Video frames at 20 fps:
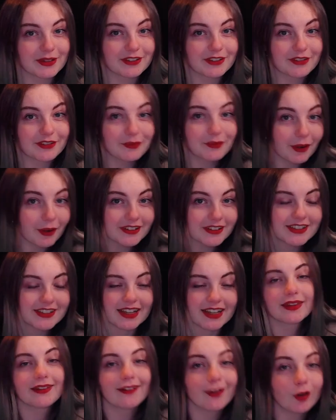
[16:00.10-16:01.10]
for watching.
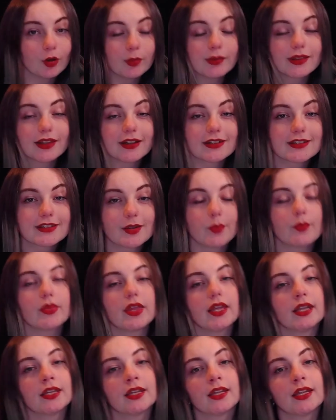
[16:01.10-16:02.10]
I hope you learned
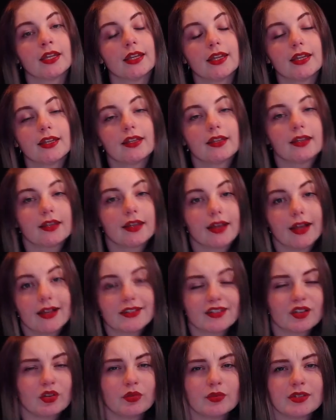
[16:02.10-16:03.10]
something. As
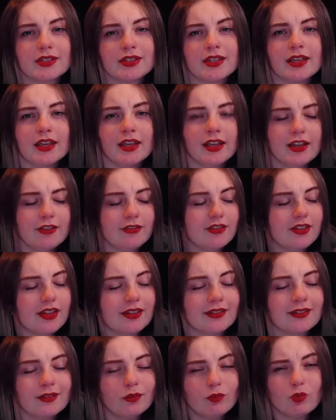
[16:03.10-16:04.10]
I always say, if you
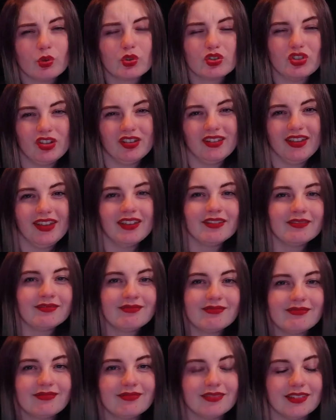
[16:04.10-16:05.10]
didn't, watch it again
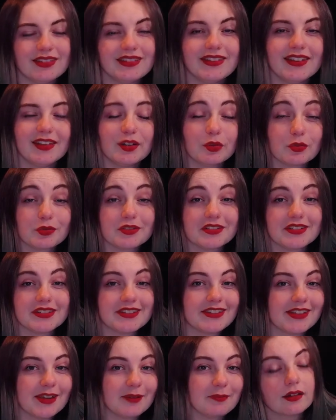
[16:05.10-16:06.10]
and take notes this
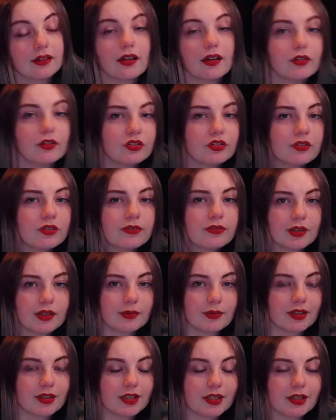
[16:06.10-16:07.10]
time. How do you feel about
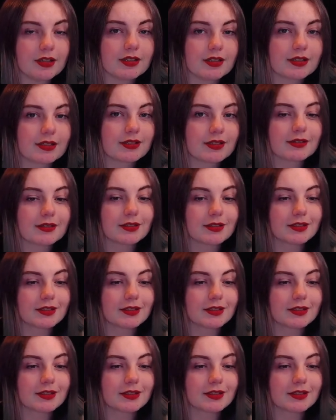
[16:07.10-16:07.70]
the Carnyx?